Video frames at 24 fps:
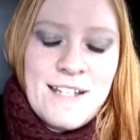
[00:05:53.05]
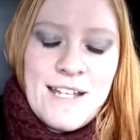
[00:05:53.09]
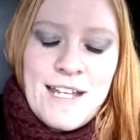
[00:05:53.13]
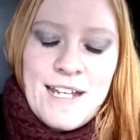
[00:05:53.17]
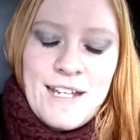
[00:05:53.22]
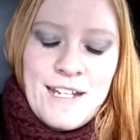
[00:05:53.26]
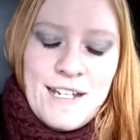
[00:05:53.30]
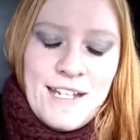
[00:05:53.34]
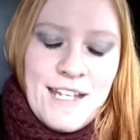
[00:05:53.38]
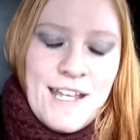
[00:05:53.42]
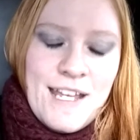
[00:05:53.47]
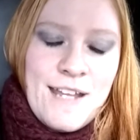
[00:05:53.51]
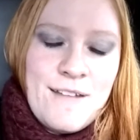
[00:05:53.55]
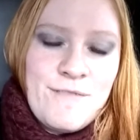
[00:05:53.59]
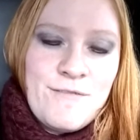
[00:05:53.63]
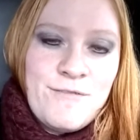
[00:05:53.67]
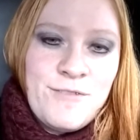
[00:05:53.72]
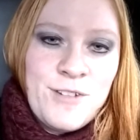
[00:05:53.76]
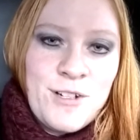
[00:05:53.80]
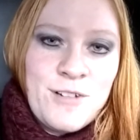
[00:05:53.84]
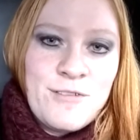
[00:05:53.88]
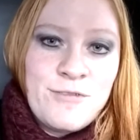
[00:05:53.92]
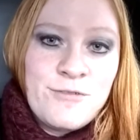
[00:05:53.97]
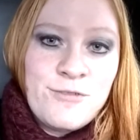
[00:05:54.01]
And again,
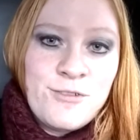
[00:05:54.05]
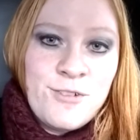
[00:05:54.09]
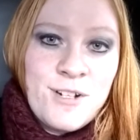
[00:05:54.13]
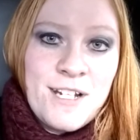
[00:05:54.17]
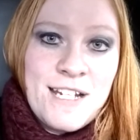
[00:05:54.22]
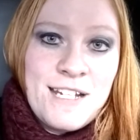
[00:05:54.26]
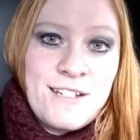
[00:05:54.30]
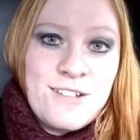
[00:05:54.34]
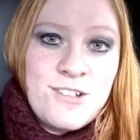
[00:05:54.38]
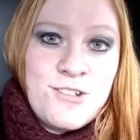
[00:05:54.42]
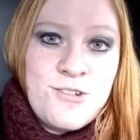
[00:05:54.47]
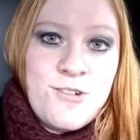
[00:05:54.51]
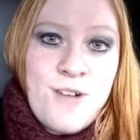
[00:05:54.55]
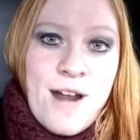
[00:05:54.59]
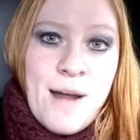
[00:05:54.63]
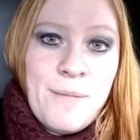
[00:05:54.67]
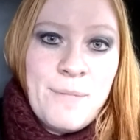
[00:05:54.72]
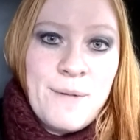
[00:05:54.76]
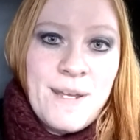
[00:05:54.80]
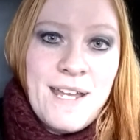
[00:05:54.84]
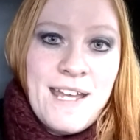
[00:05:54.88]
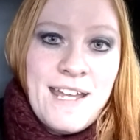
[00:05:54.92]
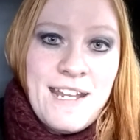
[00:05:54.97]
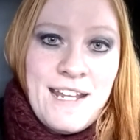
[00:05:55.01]
feel free to
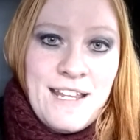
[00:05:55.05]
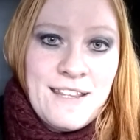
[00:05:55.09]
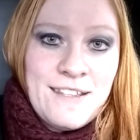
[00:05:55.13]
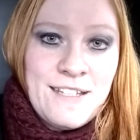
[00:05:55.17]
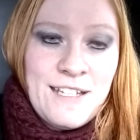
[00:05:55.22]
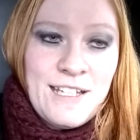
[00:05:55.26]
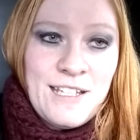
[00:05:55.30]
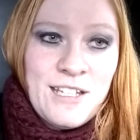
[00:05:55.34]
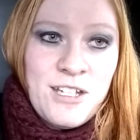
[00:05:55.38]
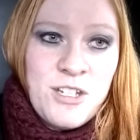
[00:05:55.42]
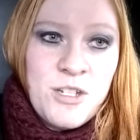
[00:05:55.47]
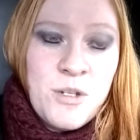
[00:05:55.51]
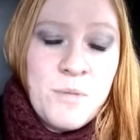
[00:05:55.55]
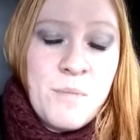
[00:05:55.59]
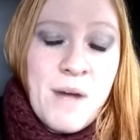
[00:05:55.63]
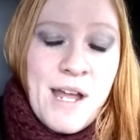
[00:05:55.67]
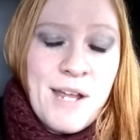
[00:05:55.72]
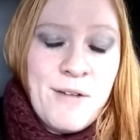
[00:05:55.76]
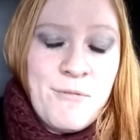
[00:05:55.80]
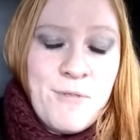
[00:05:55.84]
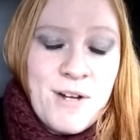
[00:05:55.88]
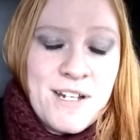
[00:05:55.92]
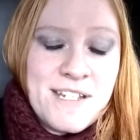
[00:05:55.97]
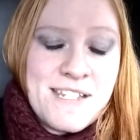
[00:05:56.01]
drop anything that you
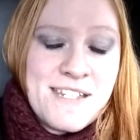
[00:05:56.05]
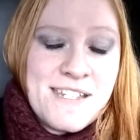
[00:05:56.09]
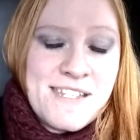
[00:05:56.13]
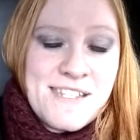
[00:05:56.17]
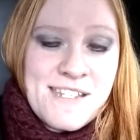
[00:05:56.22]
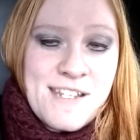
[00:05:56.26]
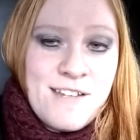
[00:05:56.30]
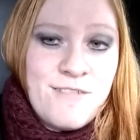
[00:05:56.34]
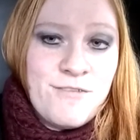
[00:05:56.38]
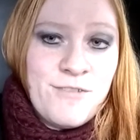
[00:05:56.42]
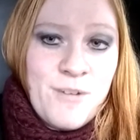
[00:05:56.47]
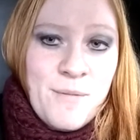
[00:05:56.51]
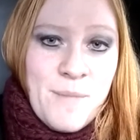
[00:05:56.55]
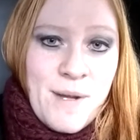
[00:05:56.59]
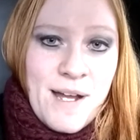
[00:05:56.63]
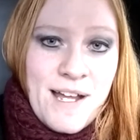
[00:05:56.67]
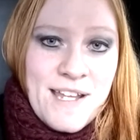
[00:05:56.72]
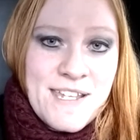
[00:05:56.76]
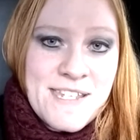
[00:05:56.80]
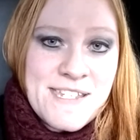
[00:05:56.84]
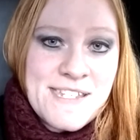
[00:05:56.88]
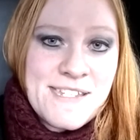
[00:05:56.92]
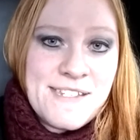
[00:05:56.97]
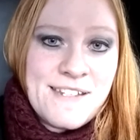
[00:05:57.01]
might want to see from
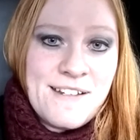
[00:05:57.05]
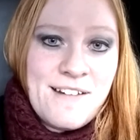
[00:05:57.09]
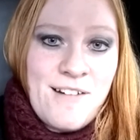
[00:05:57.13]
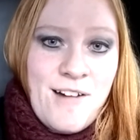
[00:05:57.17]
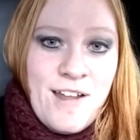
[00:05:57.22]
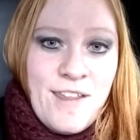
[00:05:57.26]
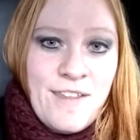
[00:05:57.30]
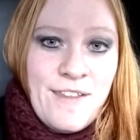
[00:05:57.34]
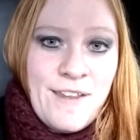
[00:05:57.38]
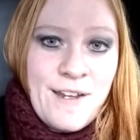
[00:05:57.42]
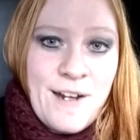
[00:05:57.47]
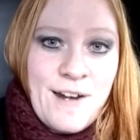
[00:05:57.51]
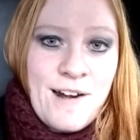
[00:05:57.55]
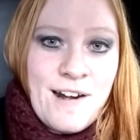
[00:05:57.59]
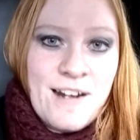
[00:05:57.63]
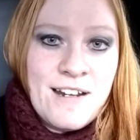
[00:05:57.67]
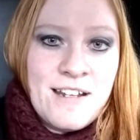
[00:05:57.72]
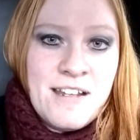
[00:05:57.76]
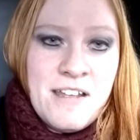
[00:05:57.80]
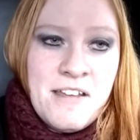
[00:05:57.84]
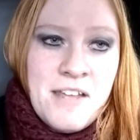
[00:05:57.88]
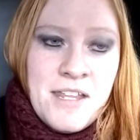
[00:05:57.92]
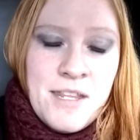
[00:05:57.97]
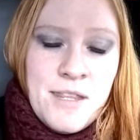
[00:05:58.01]
us on there
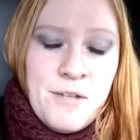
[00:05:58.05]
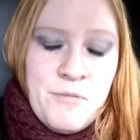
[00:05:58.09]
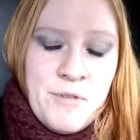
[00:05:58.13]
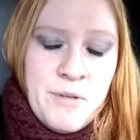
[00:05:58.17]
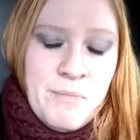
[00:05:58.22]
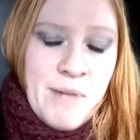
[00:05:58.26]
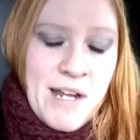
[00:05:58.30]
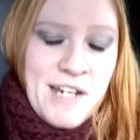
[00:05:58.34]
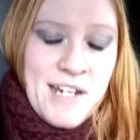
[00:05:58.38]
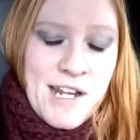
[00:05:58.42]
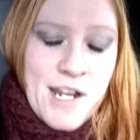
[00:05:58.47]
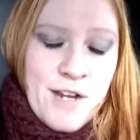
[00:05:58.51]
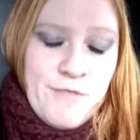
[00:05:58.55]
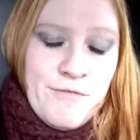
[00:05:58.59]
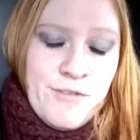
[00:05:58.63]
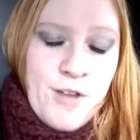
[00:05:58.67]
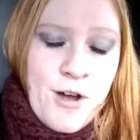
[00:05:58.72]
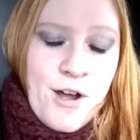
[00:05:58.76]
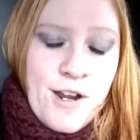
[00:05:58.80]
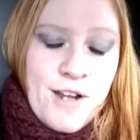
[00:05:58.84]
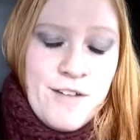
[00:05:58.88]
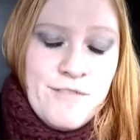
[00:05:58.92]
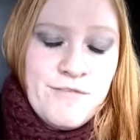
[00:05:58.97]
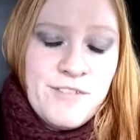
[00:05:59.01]
that we might not have
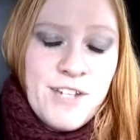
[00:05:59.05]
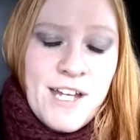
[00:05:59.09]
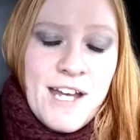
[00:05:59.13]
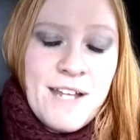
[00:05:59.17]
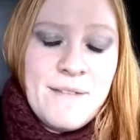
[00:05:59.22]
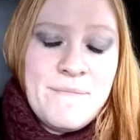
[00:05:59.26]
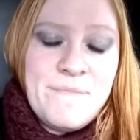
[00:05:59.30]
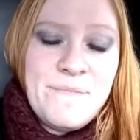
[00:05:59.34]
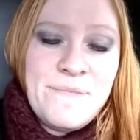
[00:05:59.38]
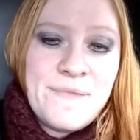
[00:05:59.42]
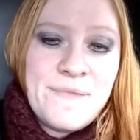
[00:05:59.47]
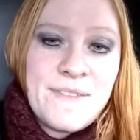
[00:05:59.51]
thought of yet.